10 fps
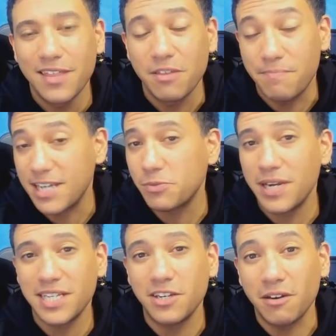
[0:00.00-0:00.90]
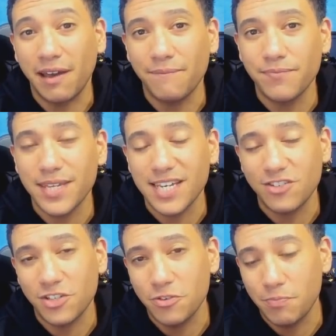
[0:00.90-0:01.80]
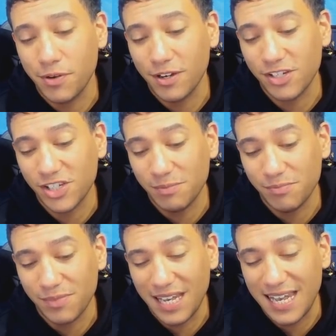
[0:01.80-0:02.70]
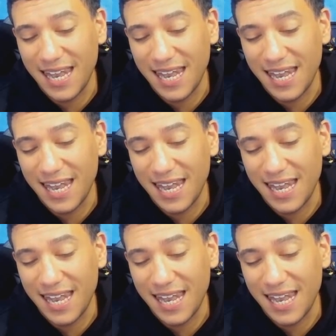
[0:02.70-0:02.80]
the best way to do it is to put some